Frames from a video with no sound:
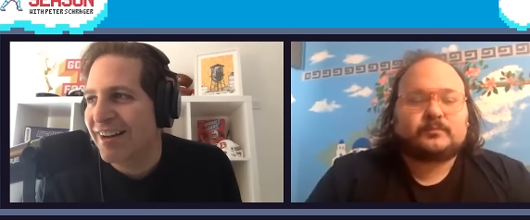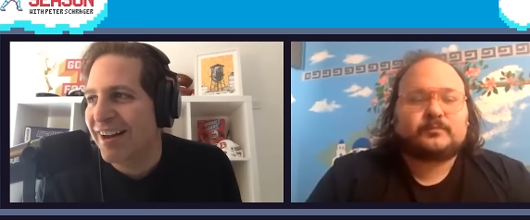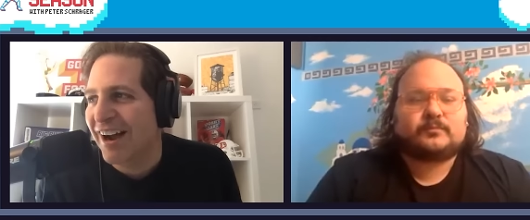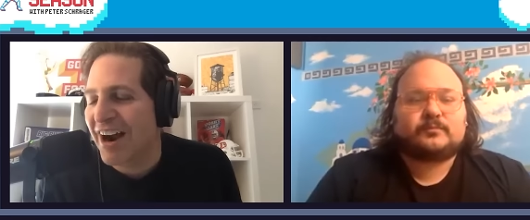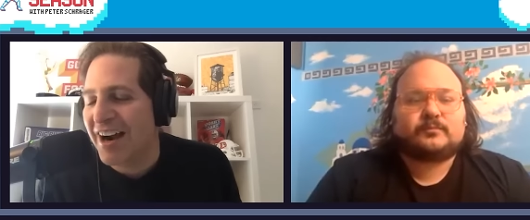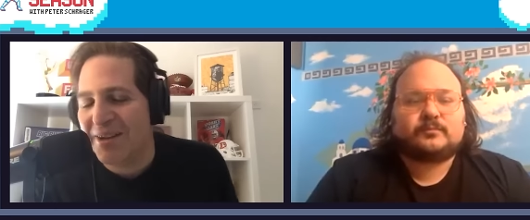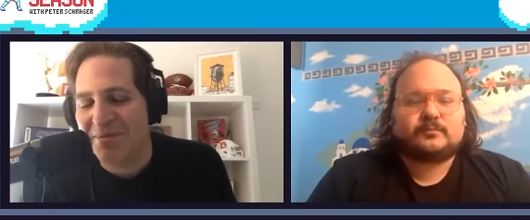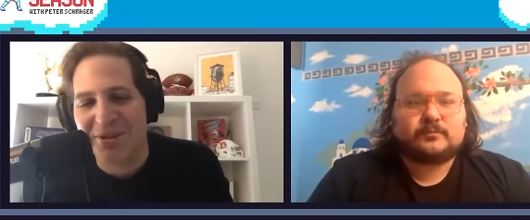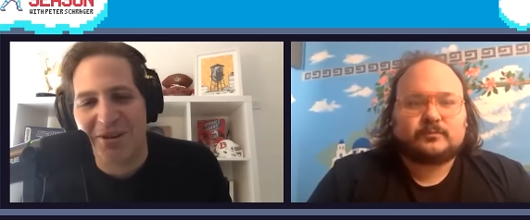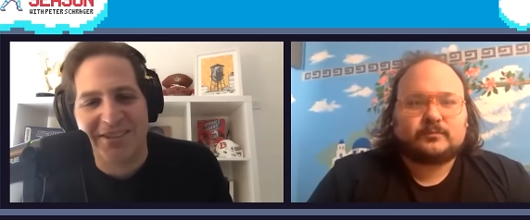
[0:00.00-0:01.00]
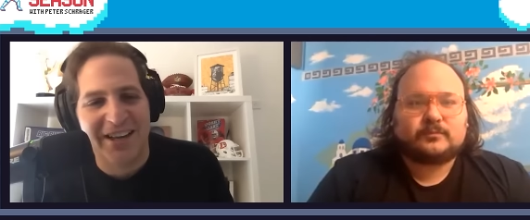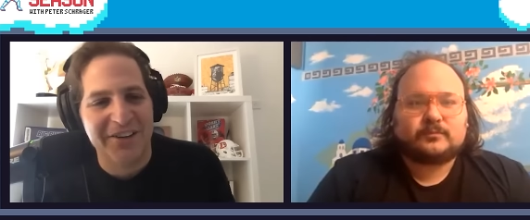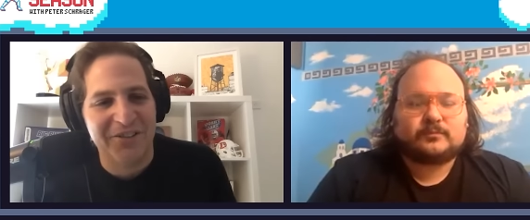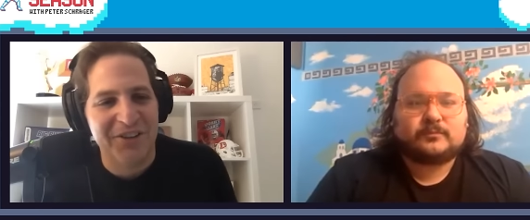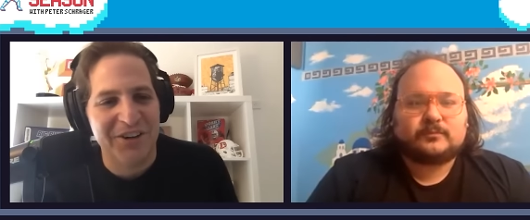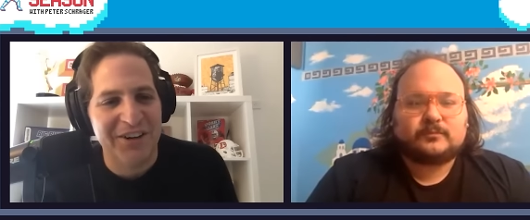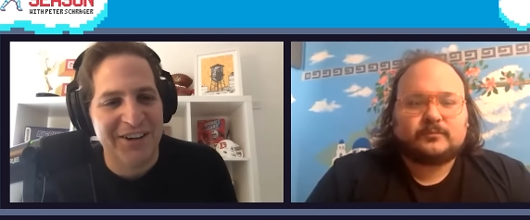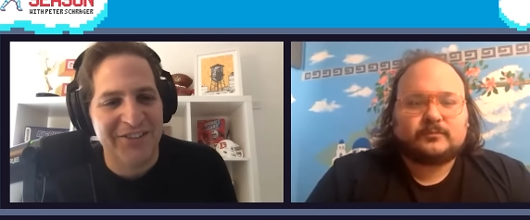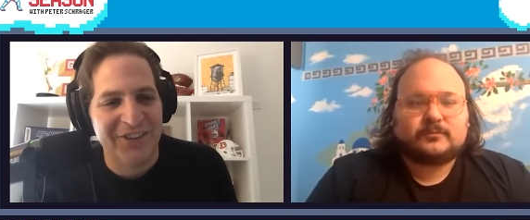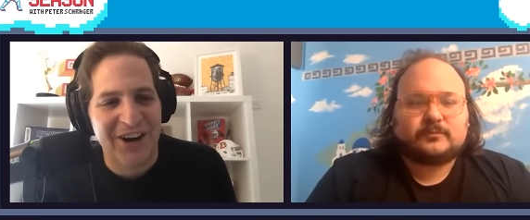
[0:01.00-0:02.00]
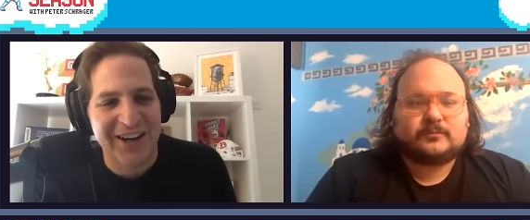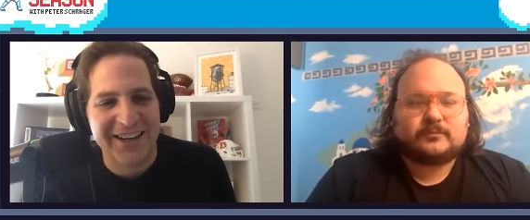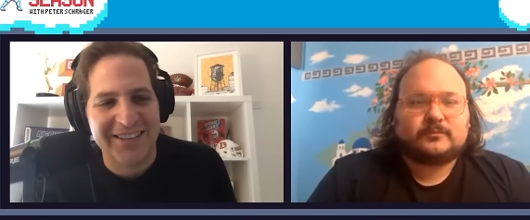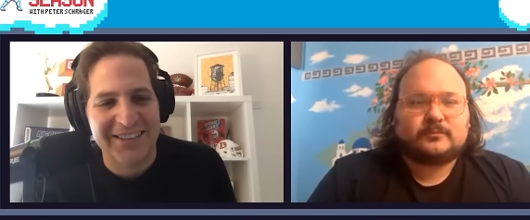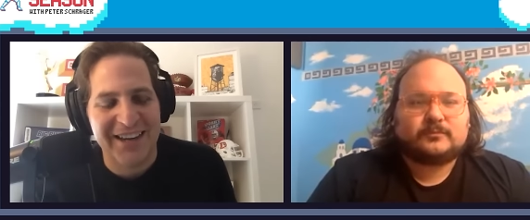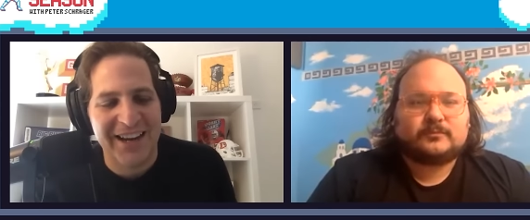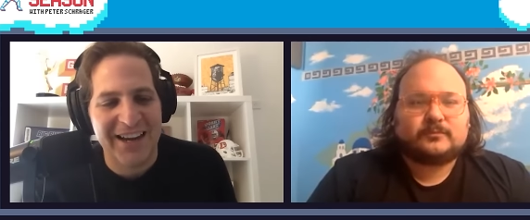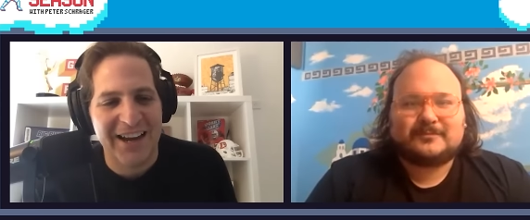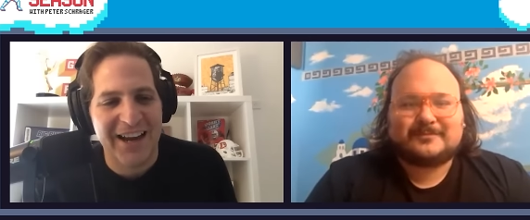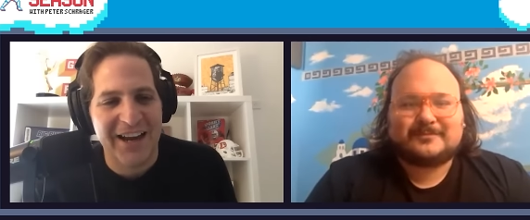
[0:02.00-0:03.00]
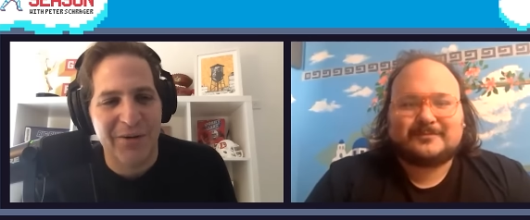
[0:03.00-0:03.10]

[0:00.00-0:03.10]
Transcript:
Speaker 1: All right, I'm so excited for our guest today.